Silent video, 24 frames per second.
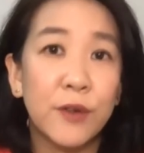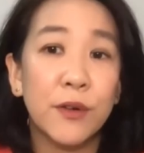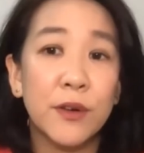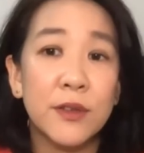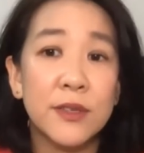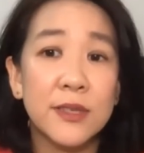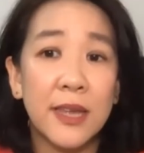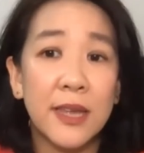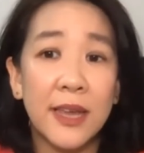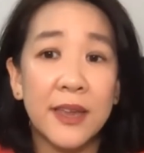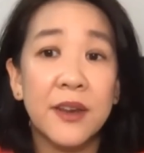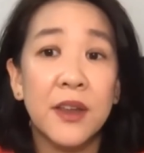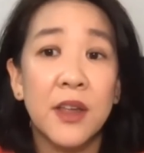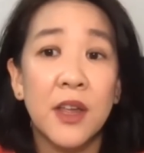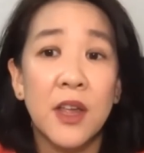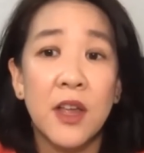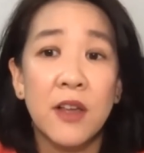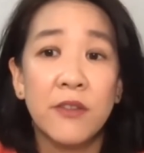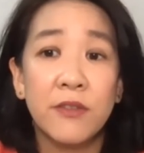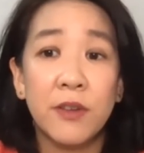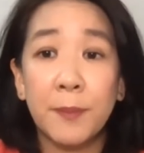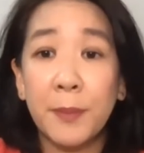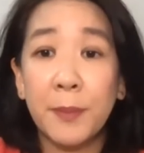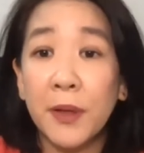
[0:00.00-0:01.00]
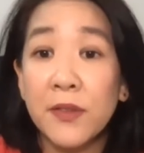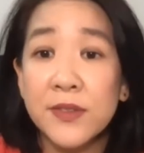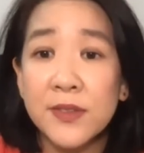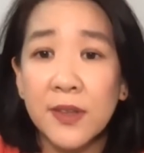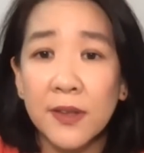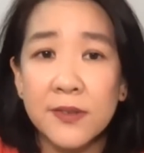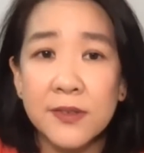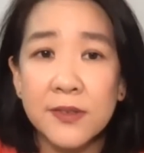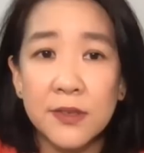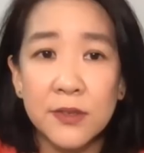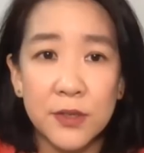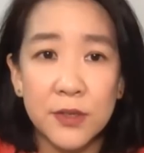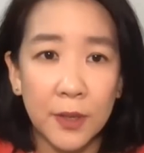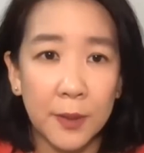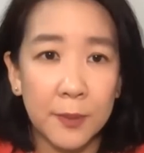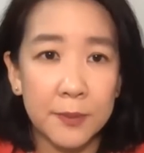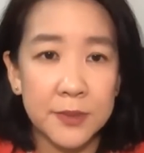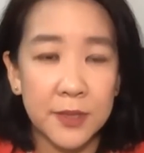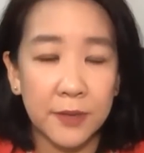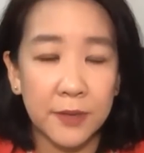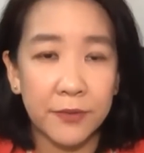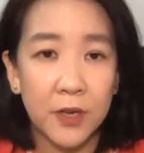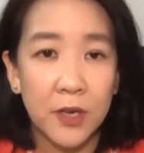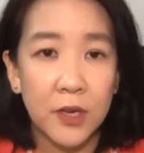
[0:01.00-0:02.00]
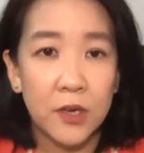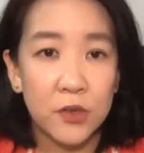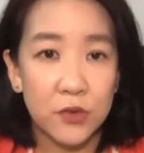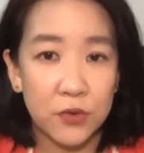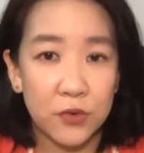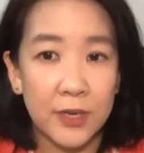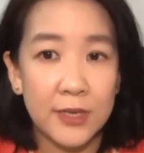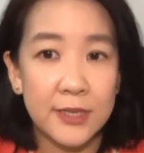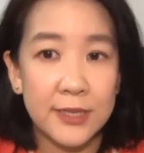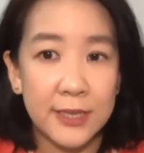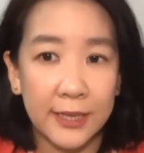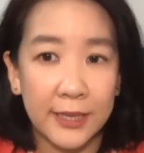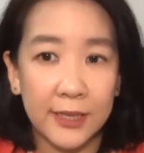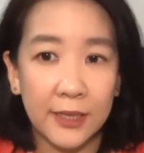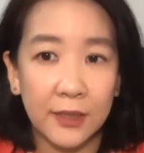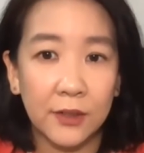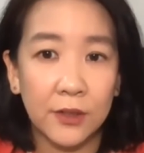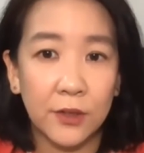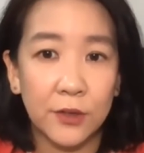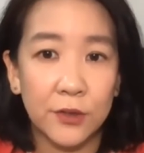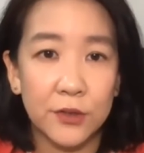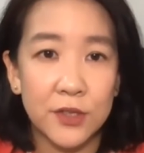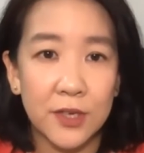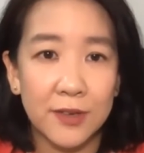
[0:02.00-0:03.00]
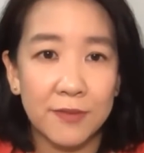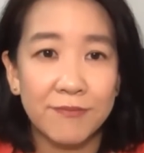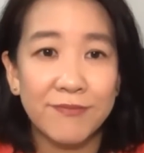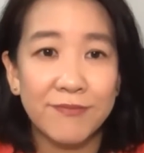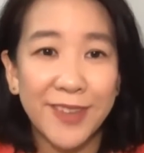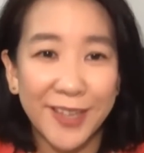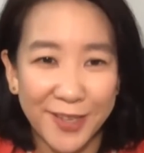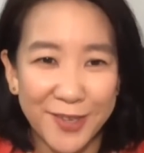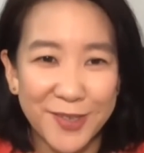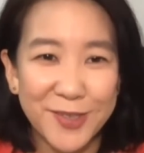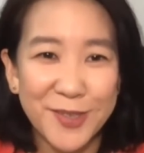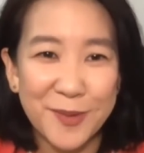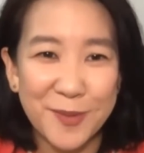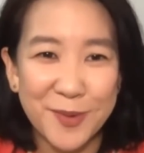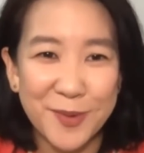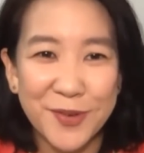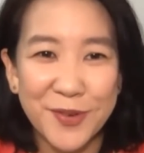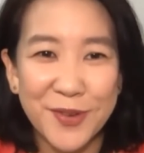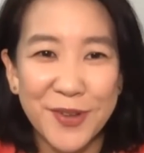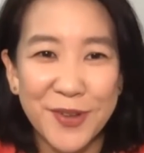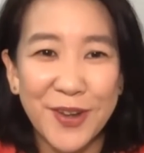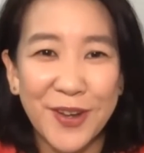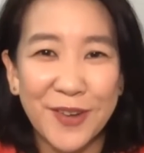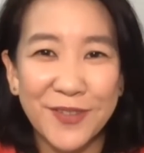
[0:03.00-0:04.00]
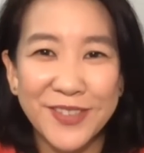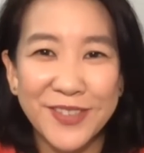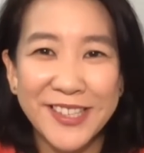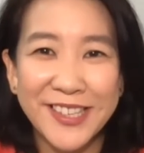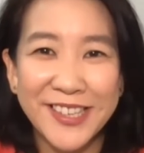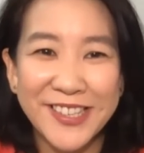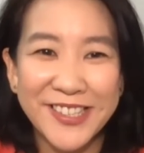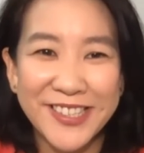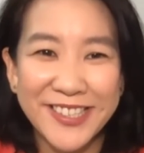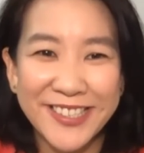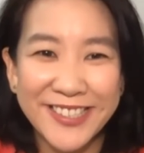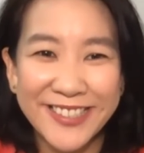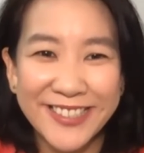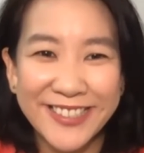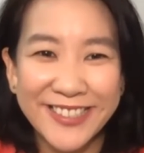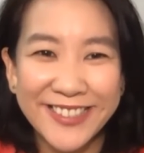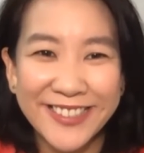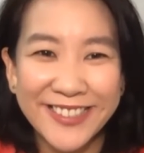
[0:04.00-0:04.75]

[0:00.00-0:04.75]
roads ahead for both sides in terms of trade, tech, and culture. Thank you so much for your conversation.